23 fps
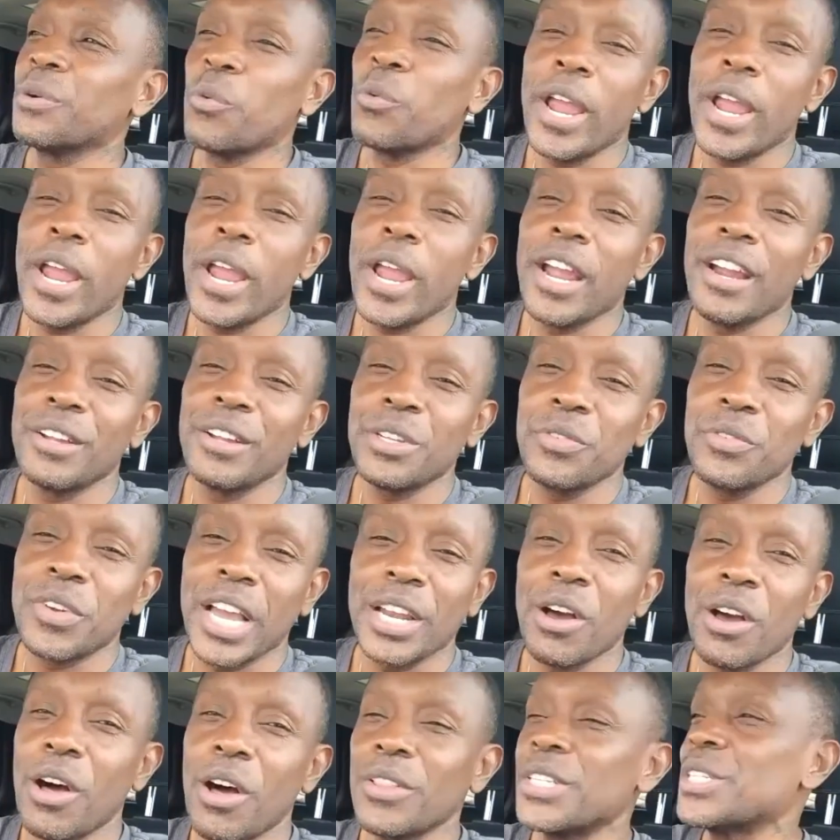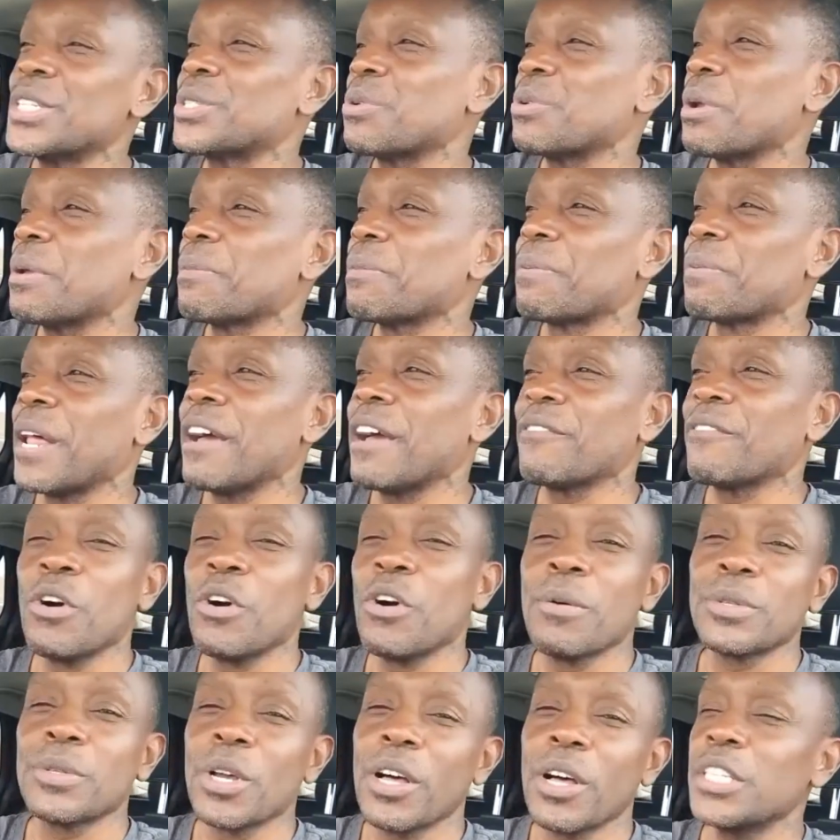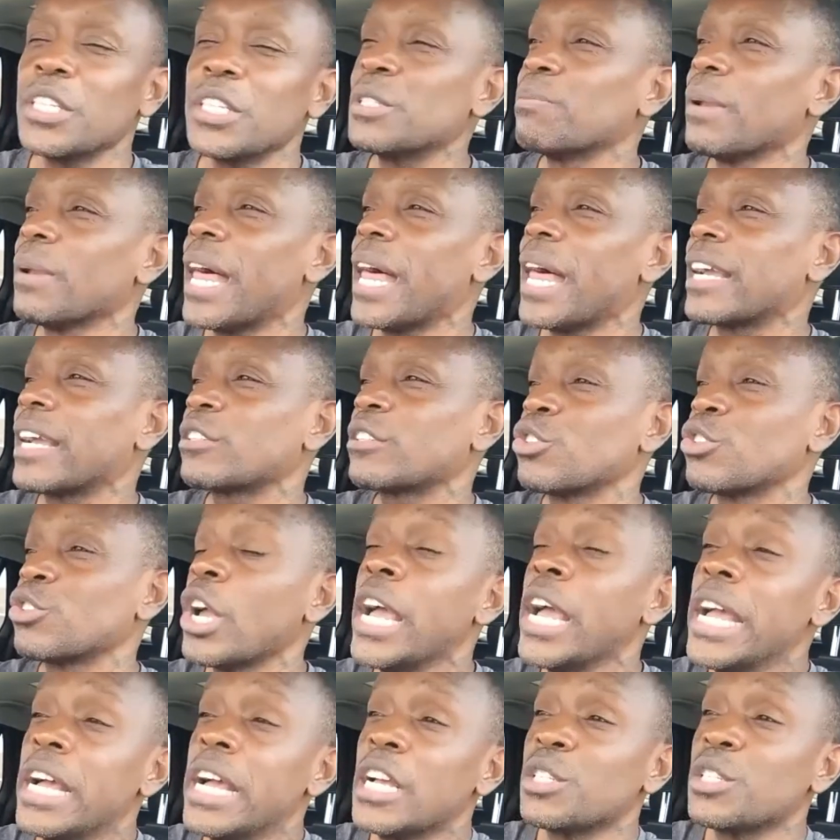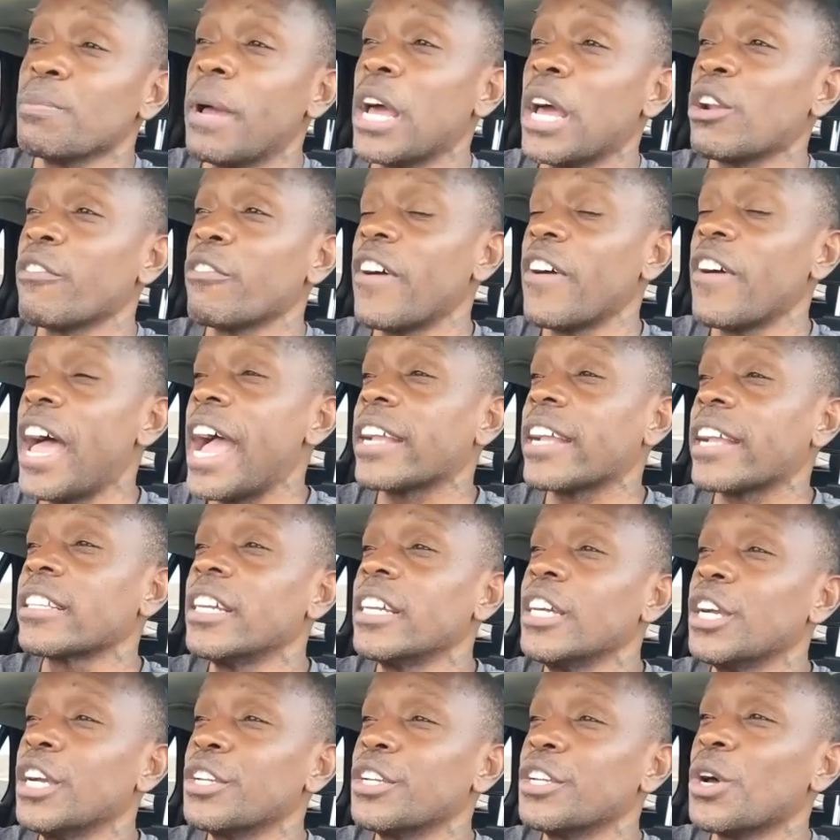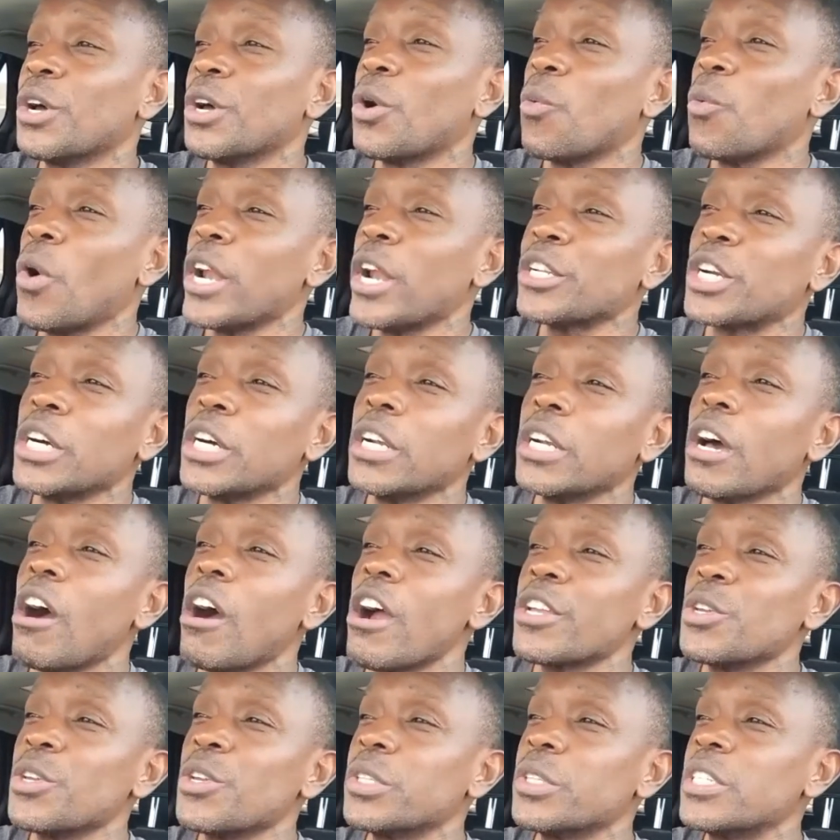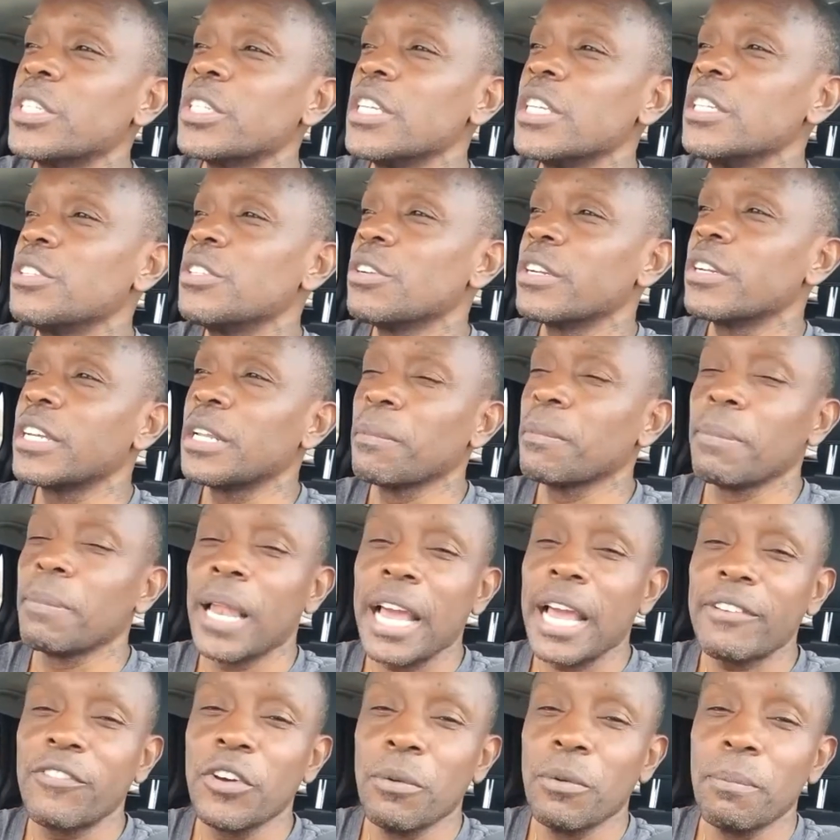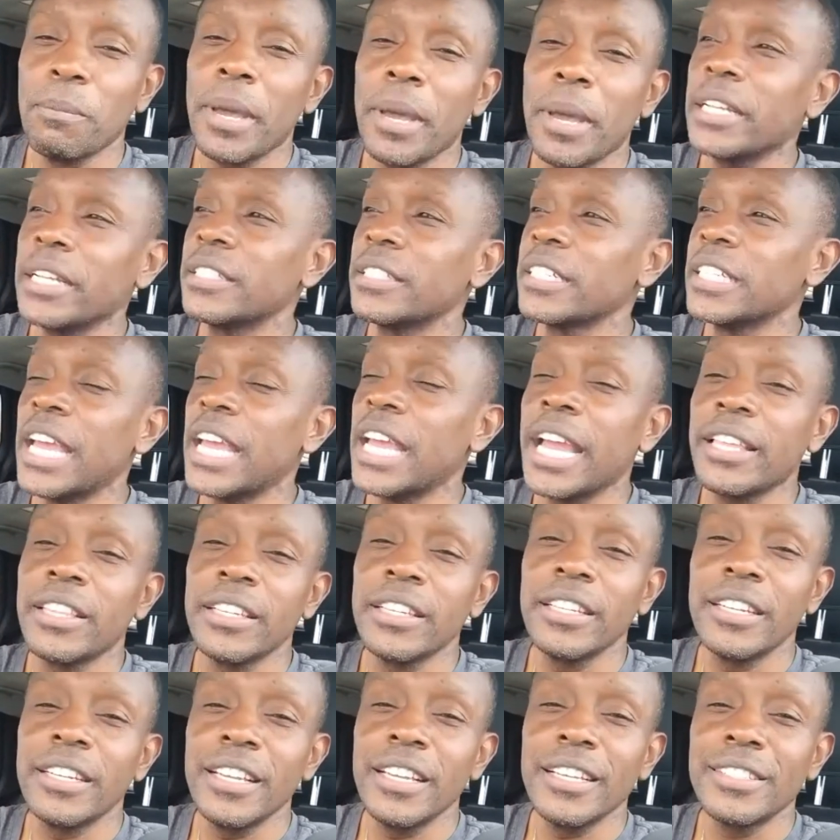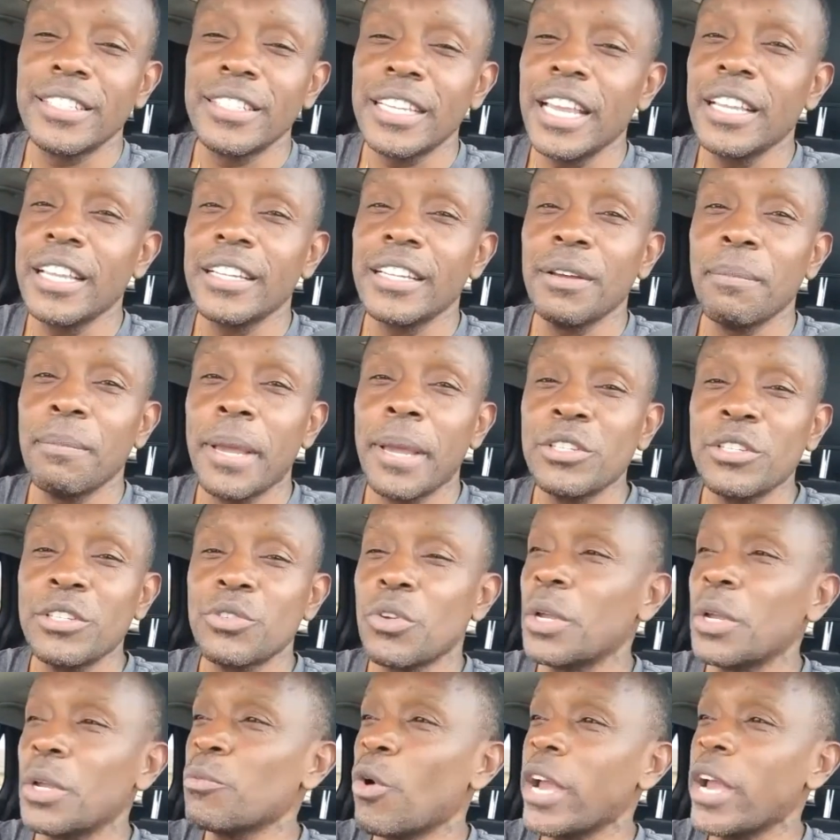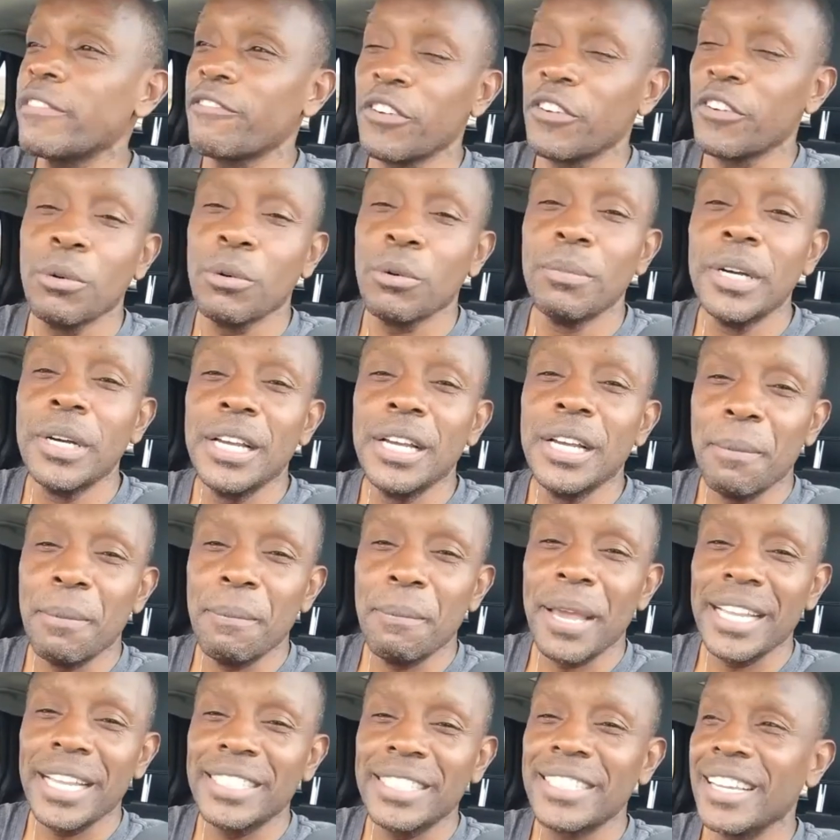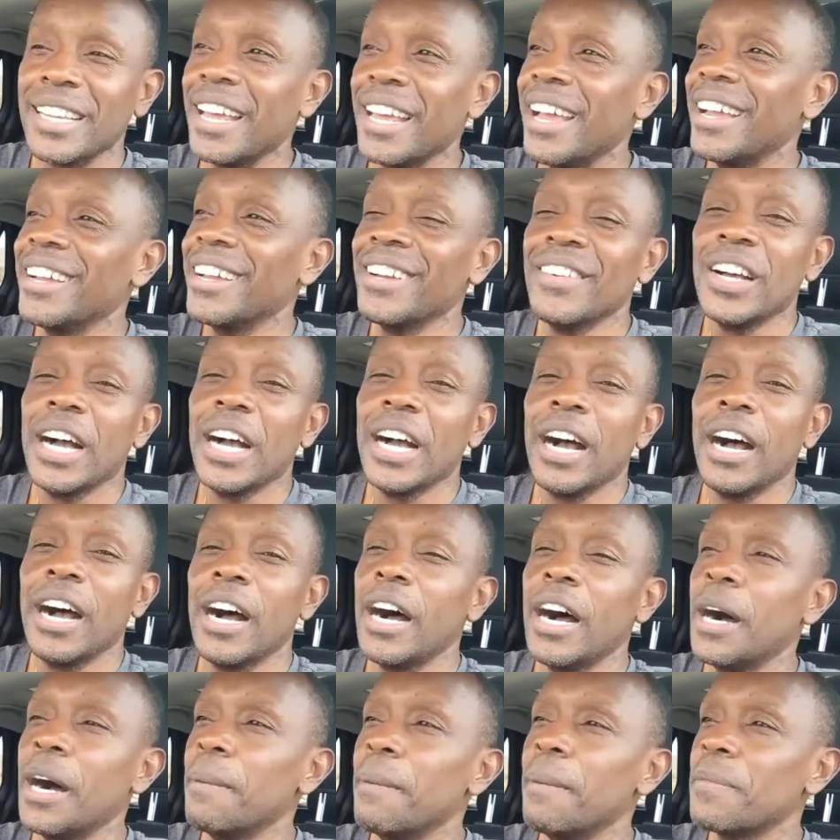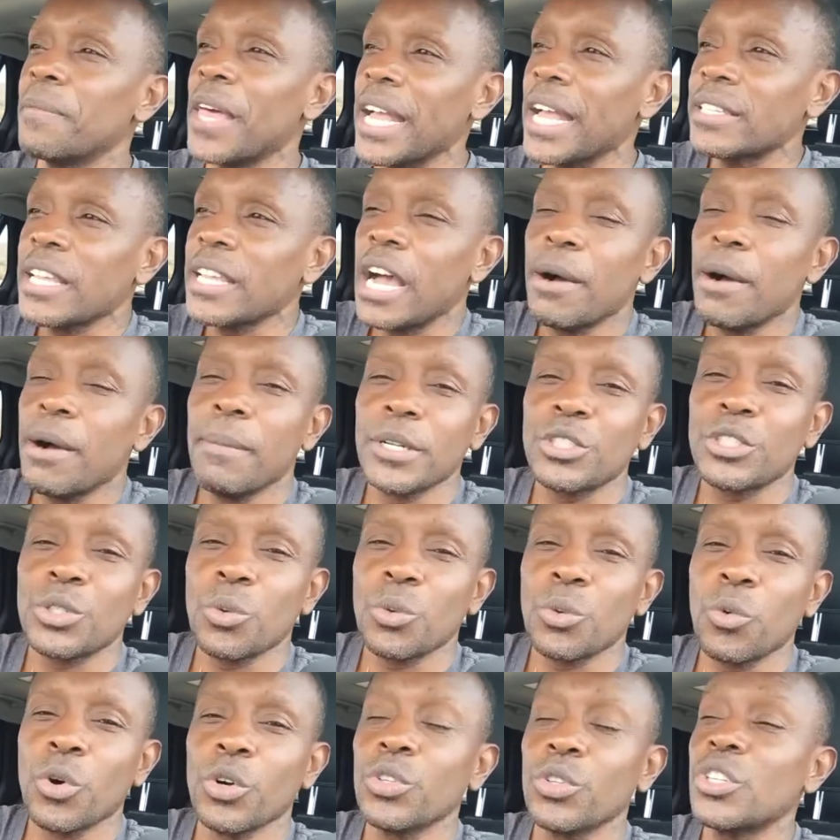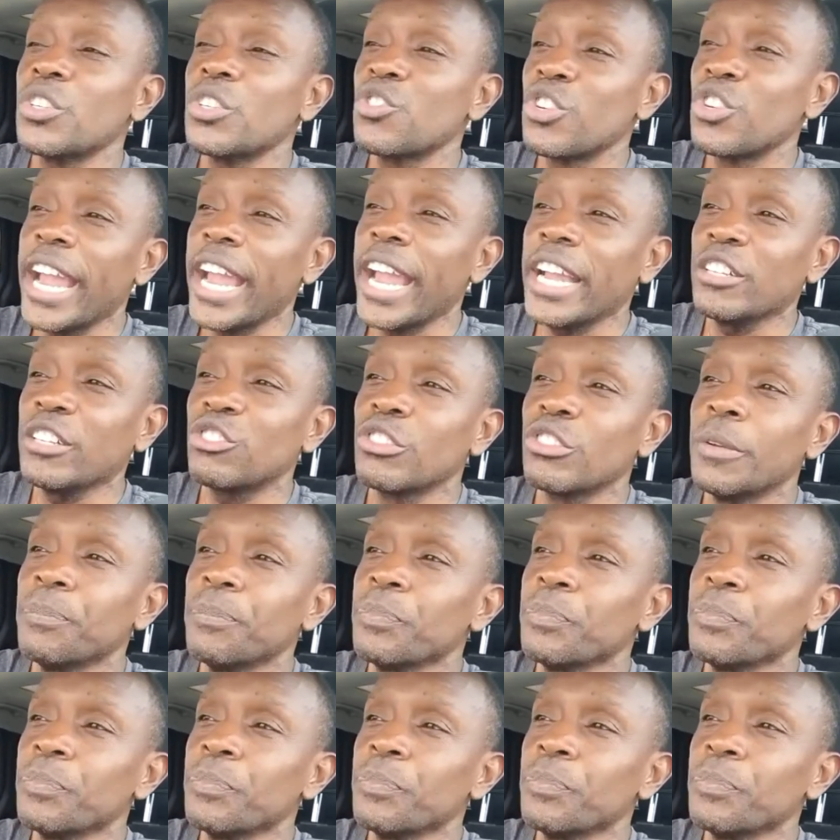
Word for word: Where you've got all these streaming platforms, all these blacks. As a matter of fact, you know, one could argue it's easier to get a black film made today than it is to get a mainstream white film made today. Um, that's how much the world has changed.